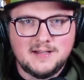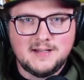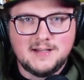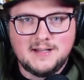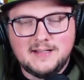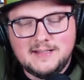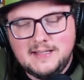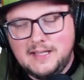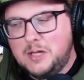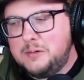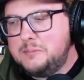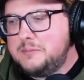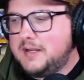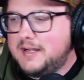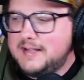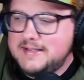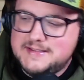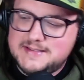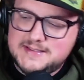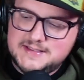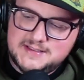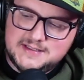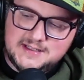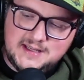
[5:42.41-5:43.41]
Now, I'm not
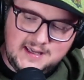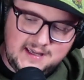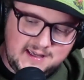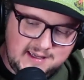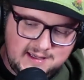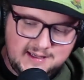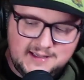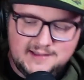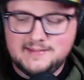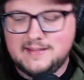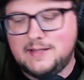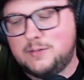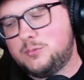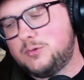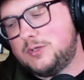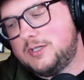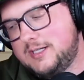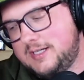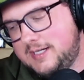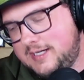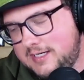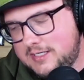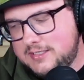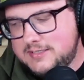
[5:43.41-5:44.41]
saying that we're
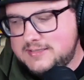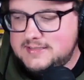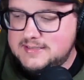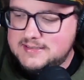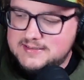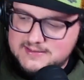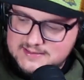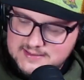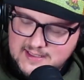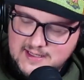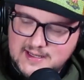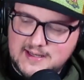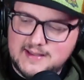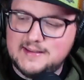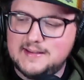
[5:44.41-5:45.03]
here today,